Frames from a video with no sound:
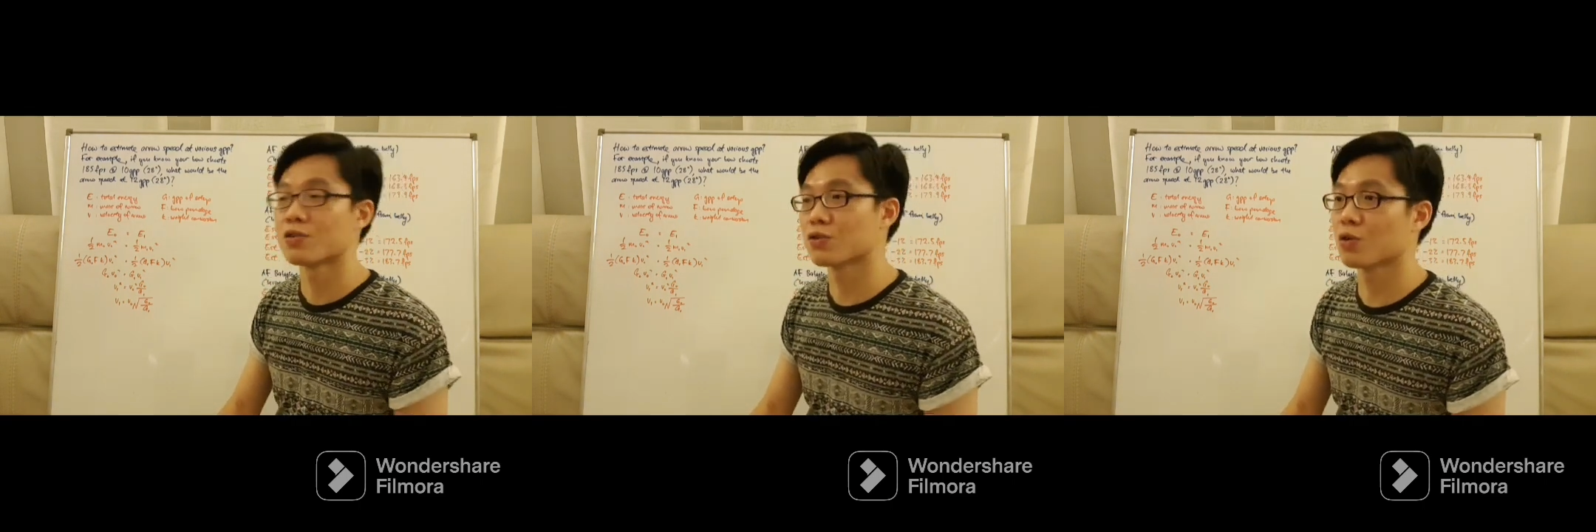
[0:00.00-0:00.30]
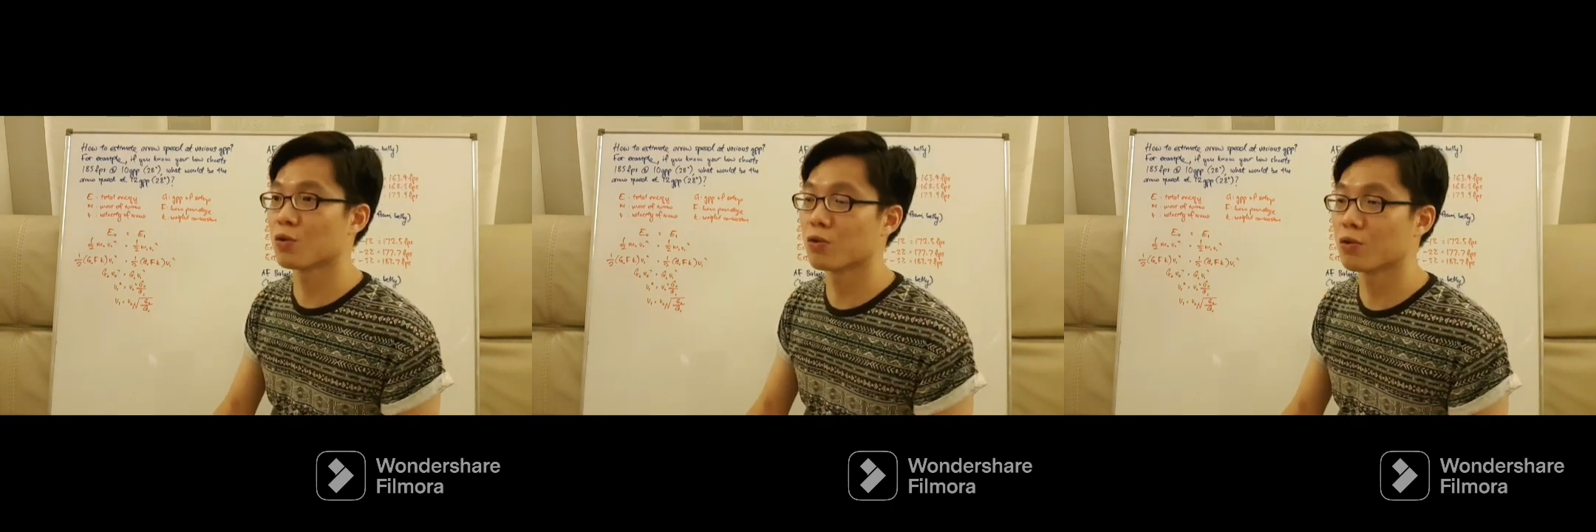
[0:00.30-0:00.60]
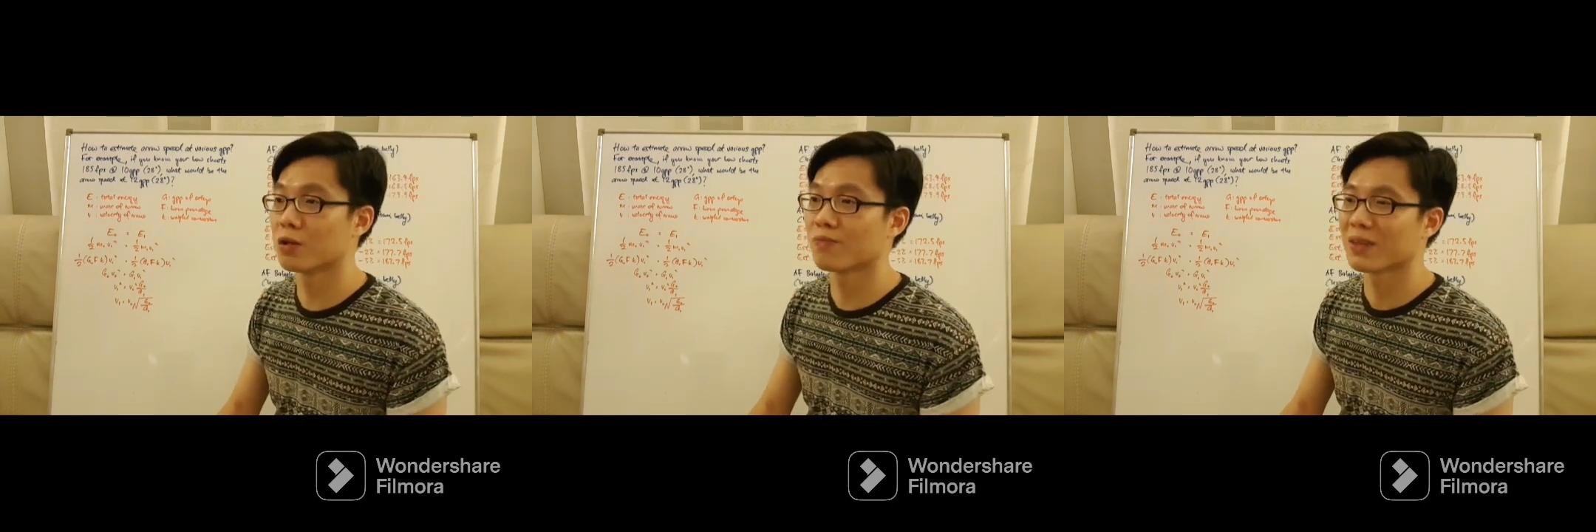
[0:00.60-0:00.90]

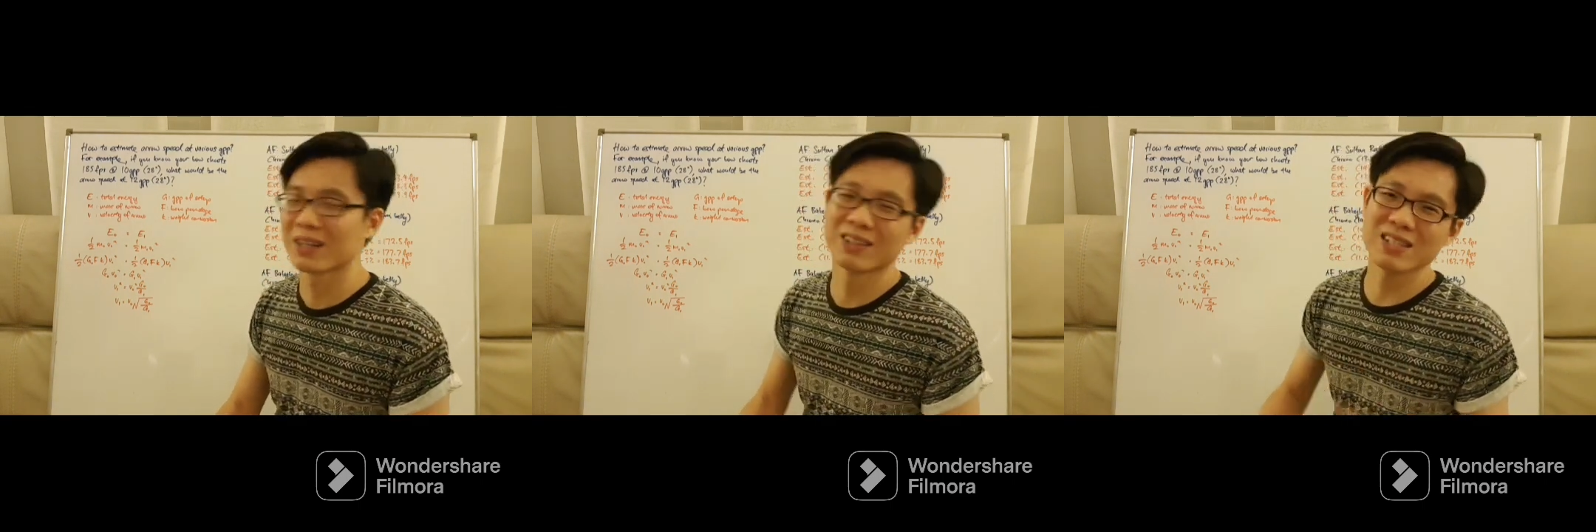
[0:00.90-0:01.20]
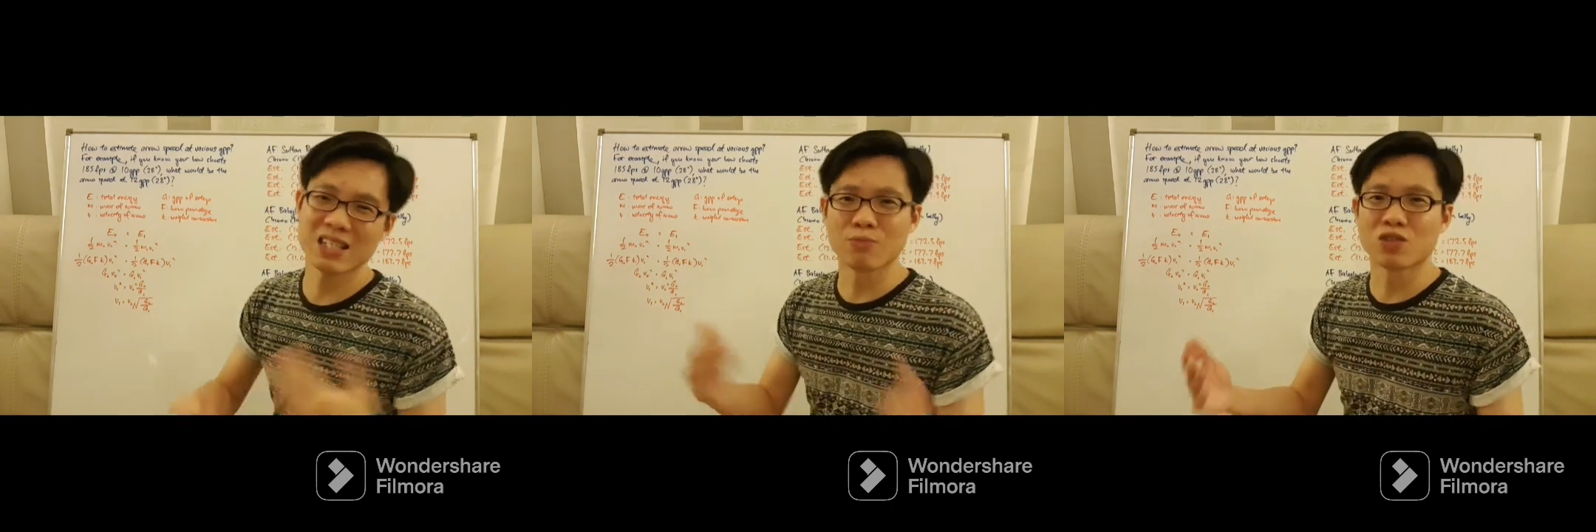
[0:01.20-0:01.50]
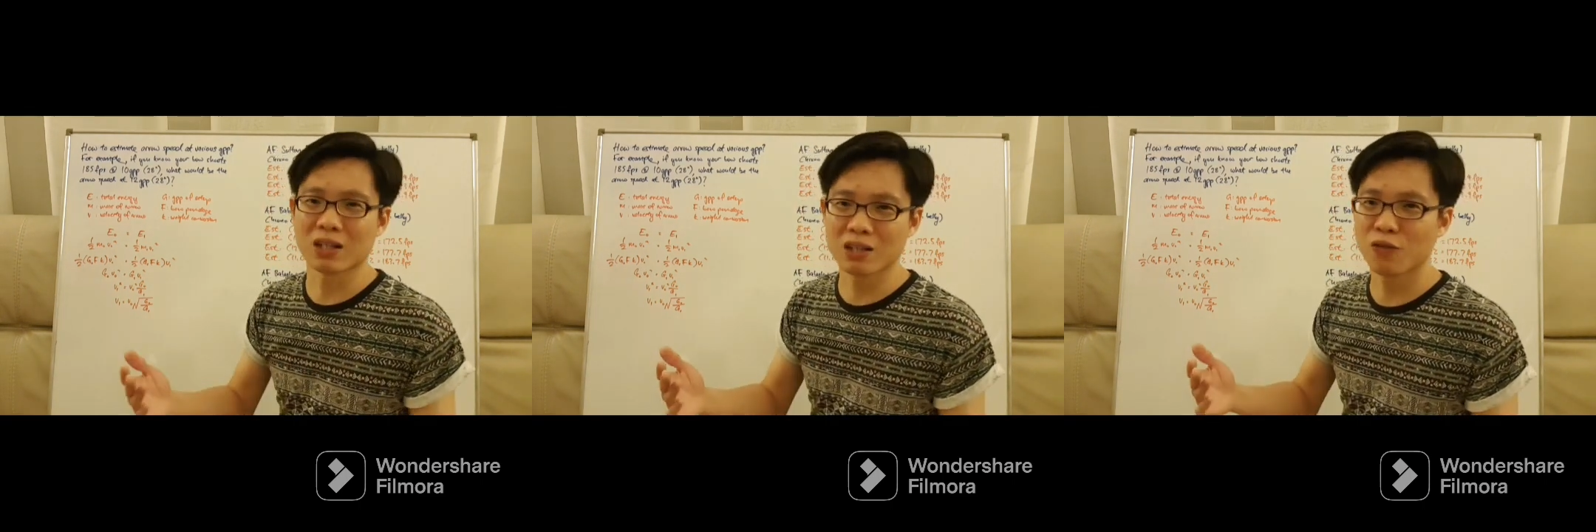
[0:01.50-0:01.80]
so this is
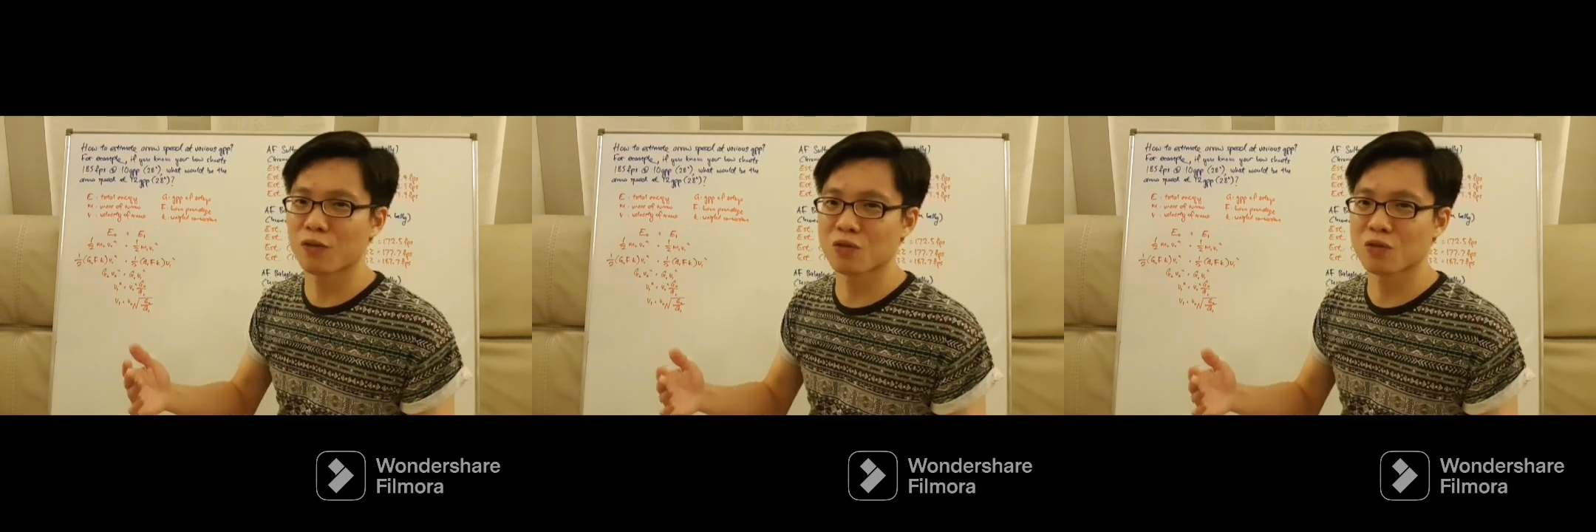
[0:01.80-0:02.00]
subjective.